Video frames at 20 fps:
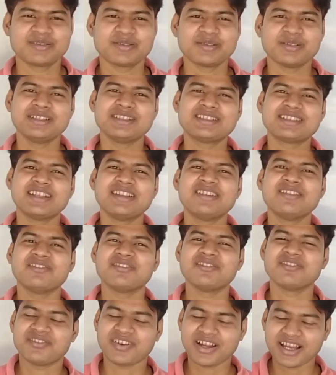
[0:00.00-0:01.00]
So he said
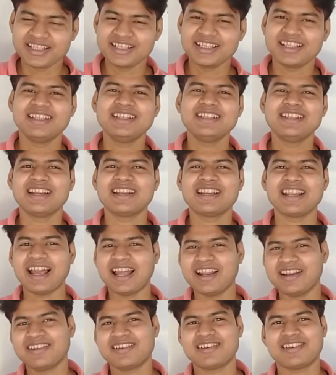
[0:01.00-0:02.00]
finally that
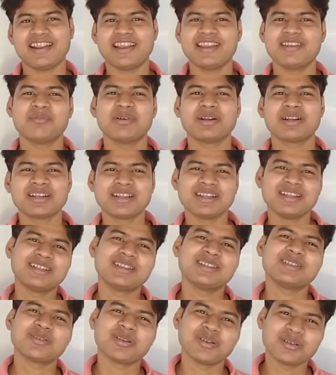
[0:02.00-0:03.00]
I'll try, but
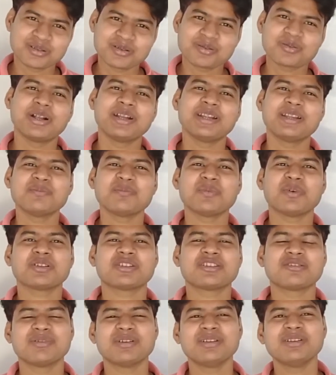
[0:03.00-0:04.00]
it is also quite
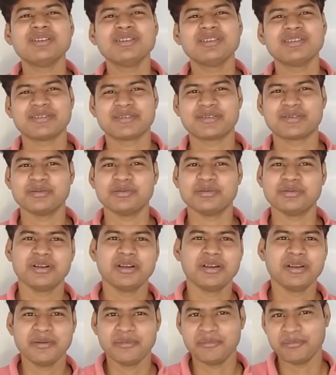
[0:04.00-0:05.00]
impossible to
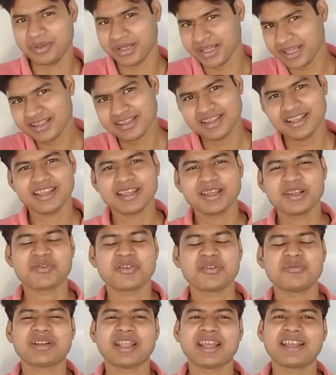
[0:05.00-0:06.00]
break the hair
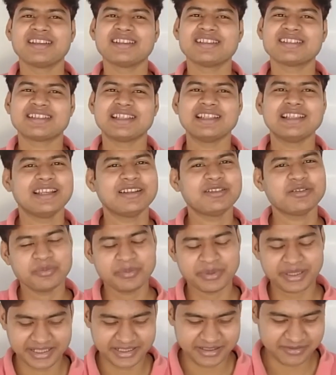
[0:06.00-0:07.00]
from tiger's tail and to
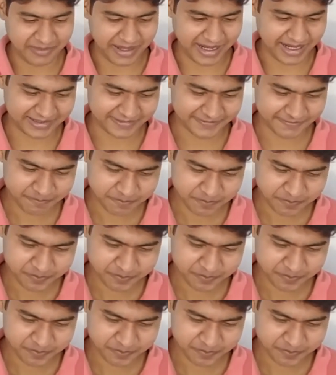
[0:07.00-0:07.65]
bring it back.